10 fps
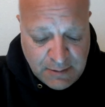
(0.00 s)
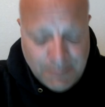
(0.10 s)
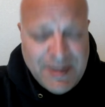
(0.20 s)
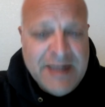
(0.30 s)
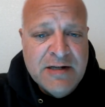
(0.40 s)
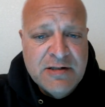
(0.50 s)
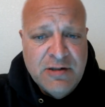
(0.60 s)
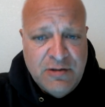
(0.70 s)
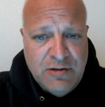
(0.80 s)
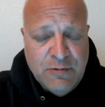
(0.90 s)
minus
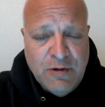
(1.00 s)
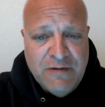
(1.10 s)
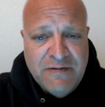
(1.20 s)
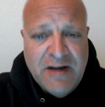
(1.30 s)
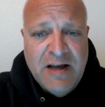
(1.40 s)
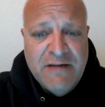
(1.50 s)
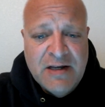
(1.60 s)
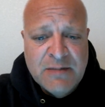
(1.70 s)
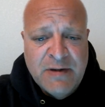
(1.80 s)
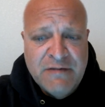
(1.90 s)
the 205
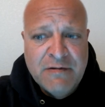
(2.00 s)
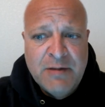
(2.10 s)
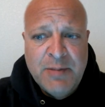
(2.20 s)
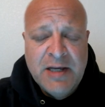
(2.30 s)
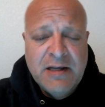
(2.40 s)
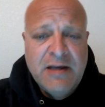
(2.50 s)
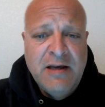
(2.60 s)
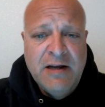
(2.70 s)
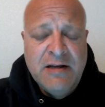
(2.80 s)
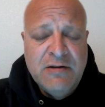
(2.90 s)
as my free pick,
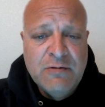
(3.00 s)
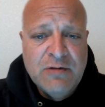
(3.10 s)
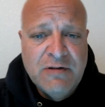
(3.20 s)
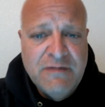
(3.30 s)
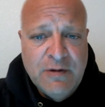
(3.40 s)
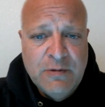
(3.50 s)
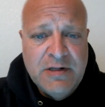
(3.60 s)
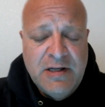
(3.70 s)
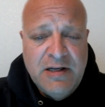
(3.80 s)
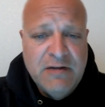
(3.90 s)
and I do look forward
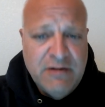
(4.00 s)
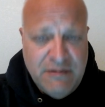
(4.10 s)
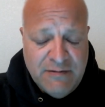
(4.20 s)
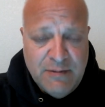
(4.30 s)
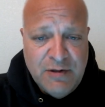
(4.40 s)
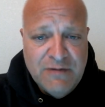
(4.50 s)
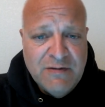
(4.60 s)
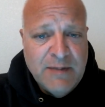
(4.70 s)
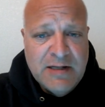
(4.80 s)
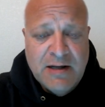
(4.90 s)
to hearing from you
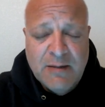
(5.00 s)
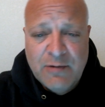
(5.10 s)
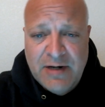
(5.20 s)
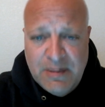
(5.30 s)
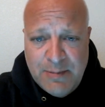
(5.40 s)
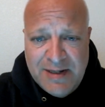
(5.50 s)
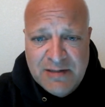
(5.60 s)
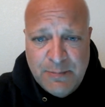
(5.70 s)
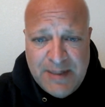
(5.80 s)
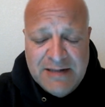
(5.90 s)
for my top-rated
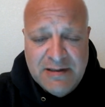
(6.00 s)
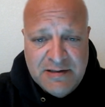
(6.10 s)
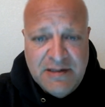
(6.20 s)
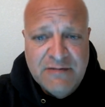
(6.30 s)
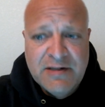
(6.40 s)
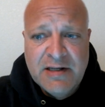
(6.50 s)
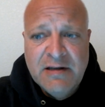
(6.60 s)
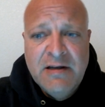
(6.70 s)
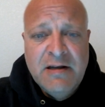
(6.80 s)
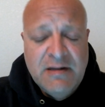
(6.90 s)
best bet this evening.
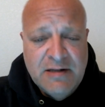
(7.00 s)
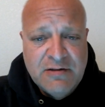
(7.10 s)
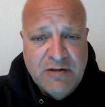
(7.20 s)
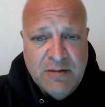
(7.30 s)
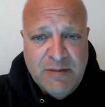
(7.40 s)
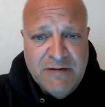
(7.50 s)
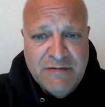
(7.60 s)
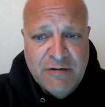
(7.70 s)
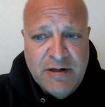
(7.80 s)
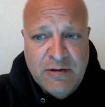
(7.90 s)
That's going to be
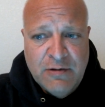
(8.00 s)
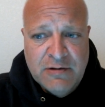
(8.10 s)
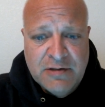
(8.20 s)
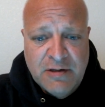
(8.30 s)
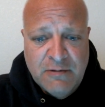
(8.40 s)
free also.